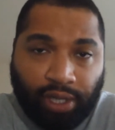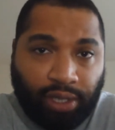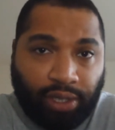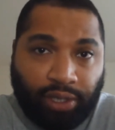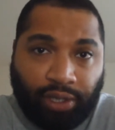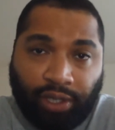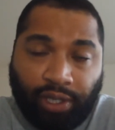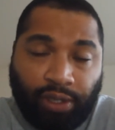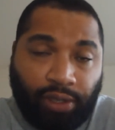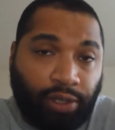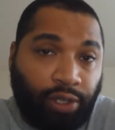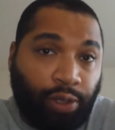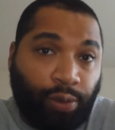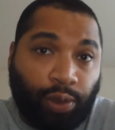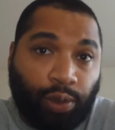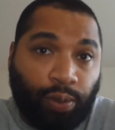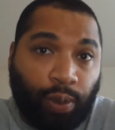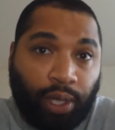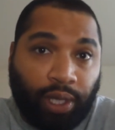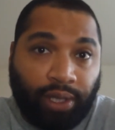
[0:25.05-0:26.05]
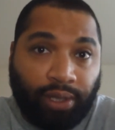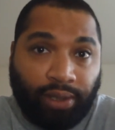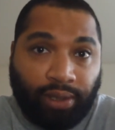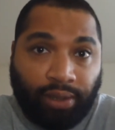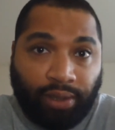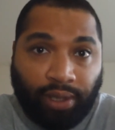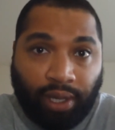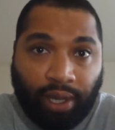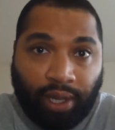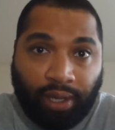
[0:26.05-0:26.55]
She was willing
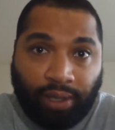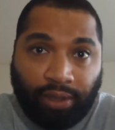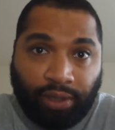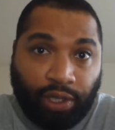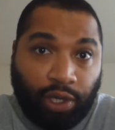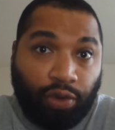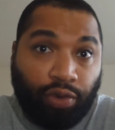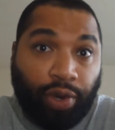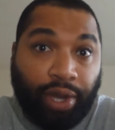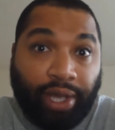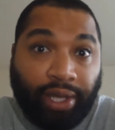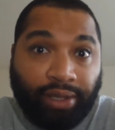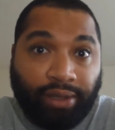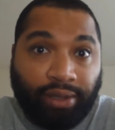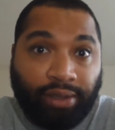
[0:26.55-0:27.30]
to grant